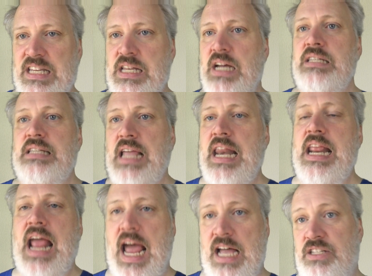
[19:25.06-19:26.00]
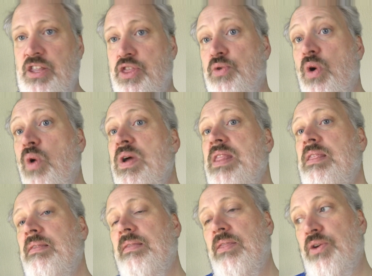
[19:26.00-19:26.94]
does getting acid
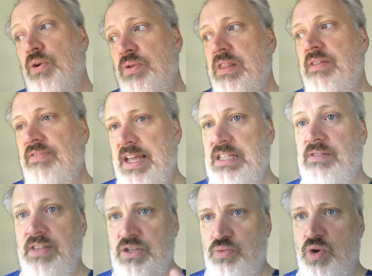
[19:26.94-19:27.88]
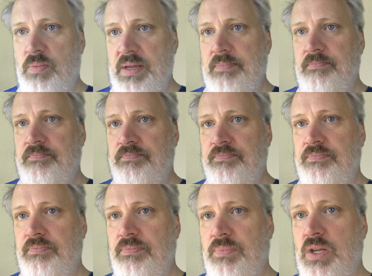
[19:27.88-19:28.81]
thrown in the face of this woman
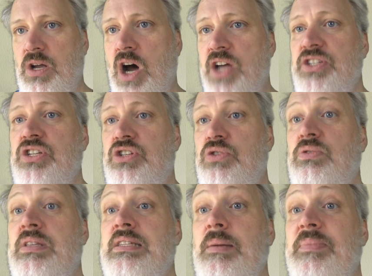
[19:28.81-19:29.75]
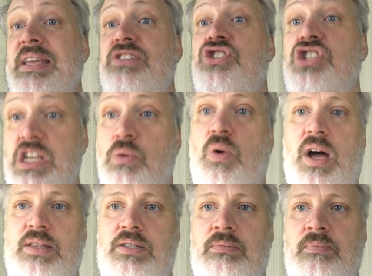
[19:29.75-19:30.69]
constitute something she
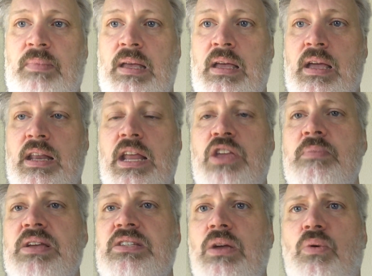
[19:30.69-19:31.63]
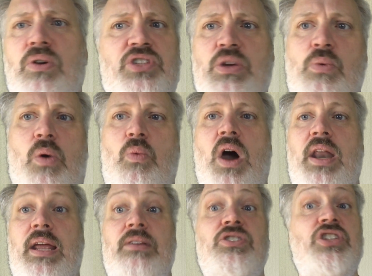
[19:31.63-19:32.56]
wants? Now, you may say, well, she won't
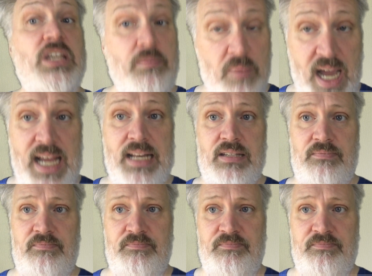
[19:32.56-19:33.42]
want it. She might.